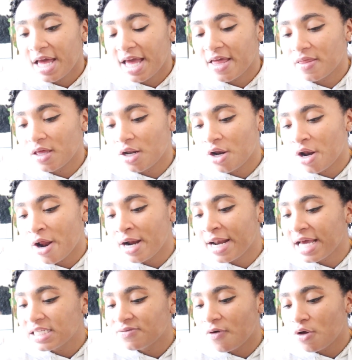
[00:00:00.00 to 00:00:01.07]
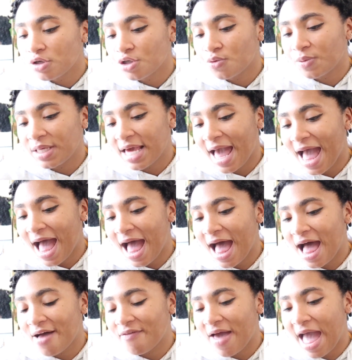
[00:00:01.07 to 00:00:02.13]
And then in our next folder we
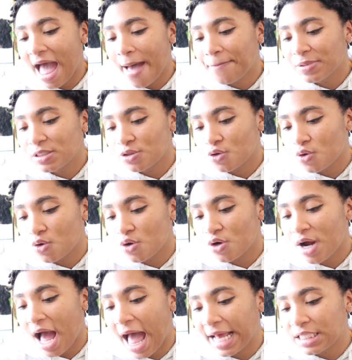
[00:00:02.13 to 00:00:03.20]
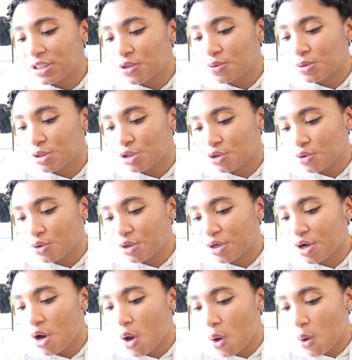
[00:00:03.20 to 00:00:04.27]
have App Store, iTunes
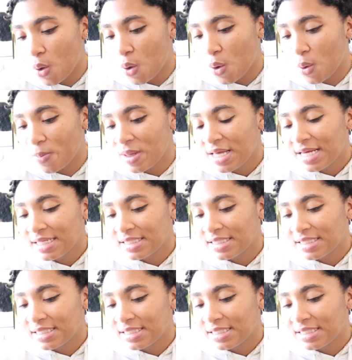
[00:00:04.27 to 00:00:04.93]
Store, Home,